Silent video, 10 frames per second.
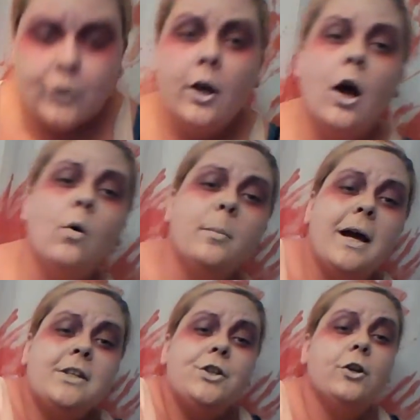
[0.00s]
going
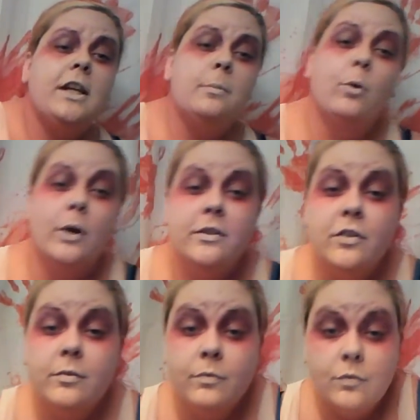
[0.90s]
back to your key
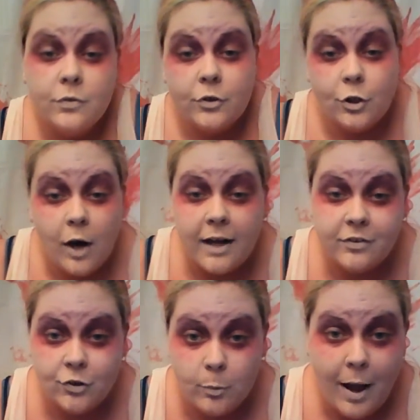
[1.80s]
points, your eyes
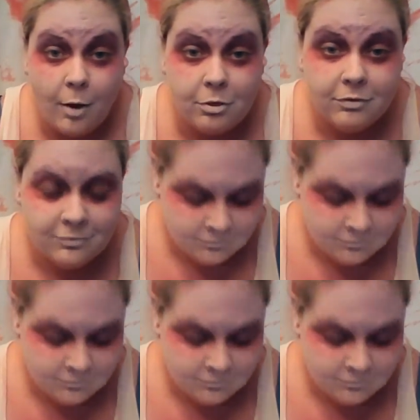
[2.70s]
and your mouth.